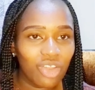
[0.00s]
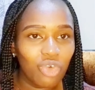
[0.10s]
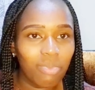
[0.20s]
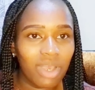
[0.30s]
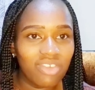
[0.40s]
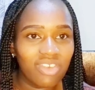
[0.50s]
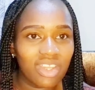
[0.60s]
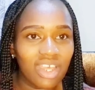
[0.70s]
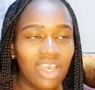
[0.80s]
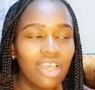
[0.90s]
Can you imagine?
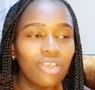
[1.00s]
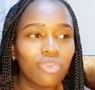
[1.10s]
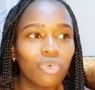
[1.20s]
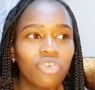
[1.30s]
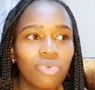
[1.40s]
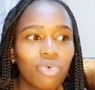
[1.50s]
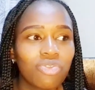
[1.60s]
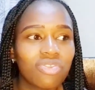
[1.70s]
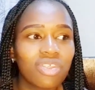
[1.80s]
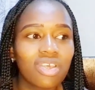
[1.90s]
So she
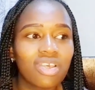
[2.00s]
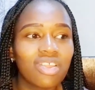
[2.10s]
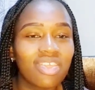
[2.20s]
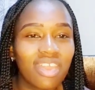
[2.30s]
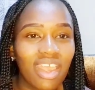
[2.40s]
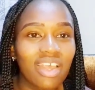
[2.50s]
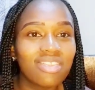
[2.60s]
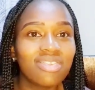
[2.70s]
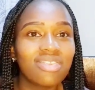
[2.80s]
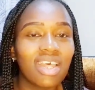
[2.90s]
was there
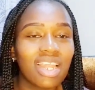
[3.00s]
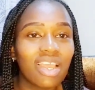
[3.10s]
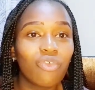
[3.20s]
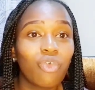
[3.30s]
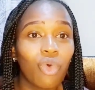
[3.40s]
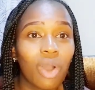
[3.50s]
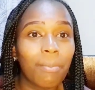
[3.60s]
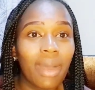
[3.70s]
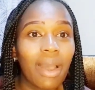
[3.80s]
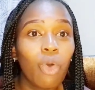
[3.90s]
like for
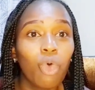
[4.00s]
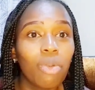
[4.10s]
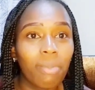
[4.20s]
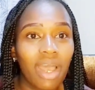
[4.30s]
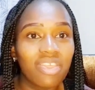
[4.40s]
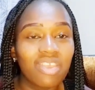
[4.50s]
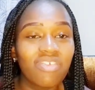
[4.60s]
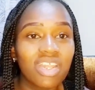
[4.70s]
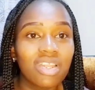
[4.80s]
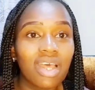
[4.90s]
a whole month.
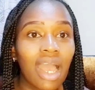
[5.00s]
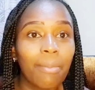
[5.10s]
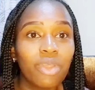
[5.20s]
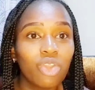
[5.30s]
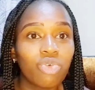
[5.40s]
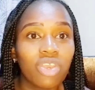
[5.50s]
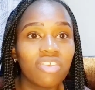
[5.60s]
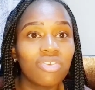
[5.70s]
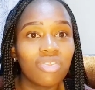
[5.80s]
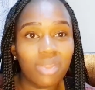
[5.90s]
Even Happy New Year,
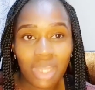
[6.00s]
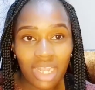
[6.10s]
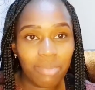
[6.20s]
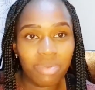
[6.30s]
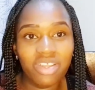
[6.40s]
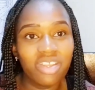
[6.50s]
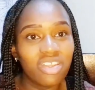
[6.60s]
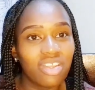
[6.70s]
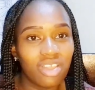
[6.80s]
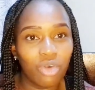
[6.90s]
she celebrated
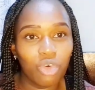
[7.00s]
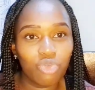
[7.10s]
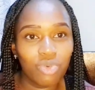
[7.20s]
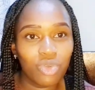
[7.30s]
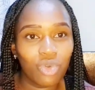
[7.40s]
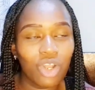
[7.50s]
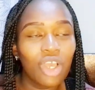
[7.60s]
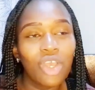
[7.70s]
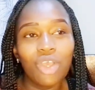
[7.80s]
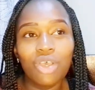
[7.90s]
it in the hospital.
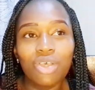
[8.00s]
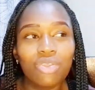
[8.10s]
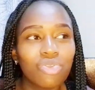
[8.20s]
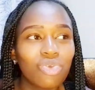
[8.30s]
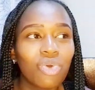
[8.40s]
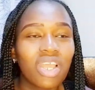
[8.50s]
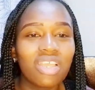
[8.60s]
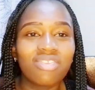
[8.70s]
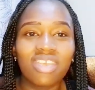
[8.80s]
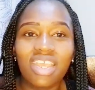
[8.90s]
So
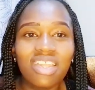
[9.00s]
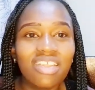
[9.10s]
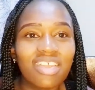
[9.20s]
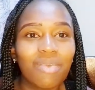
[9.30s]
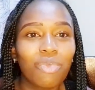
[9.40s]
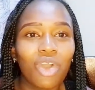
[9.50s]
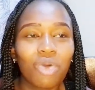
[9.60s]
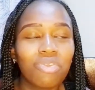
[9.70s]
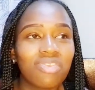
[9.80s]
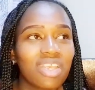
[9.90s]
guys, anytime you're
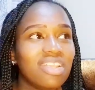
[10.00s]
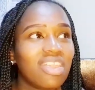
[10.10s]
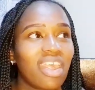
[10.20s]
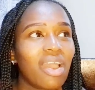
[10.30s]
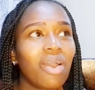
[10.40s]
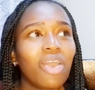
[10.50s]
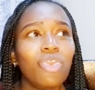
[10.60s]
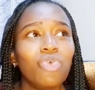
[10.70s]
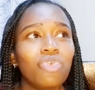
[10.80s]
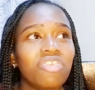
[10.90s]
outside there,
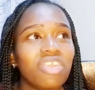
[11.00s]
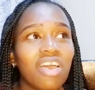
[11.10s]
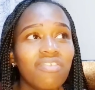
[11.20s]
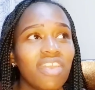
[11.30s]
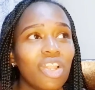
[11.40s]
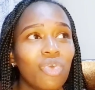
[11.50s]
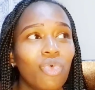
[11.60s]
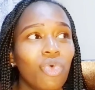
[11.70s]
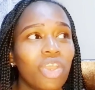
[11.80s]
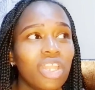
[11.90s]
you travel, you
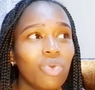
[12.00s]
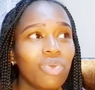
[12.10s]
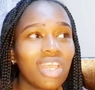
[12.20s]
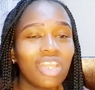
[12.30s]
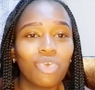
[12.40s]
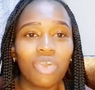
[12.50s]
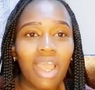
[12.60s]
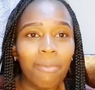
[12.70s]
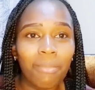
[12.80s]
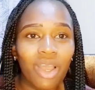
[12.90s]
go anywhere and you
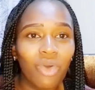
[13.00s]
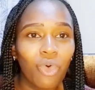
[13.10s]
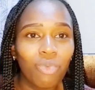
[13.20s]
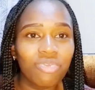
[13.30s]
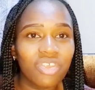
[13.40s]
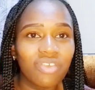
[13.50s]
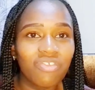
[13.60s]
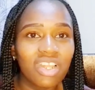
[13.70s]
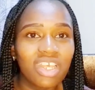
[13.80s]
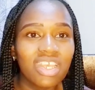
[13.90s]
come back home
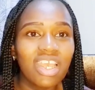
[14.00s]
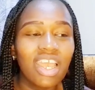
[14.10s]
safely,